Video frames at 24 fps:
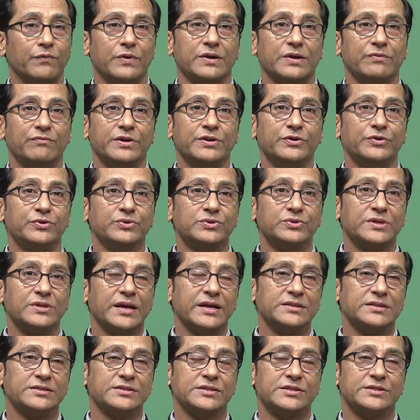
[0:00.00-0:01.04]
how will we
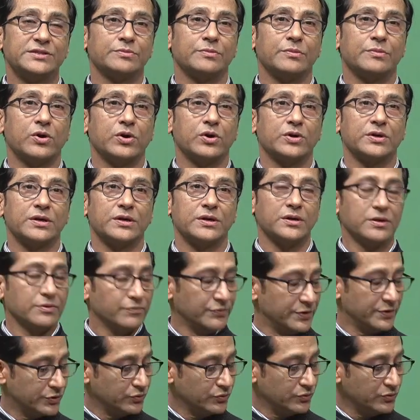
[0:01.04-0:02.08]
utilize this model?
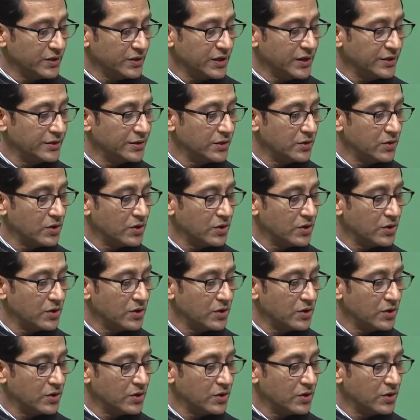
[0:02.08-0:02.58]
We do not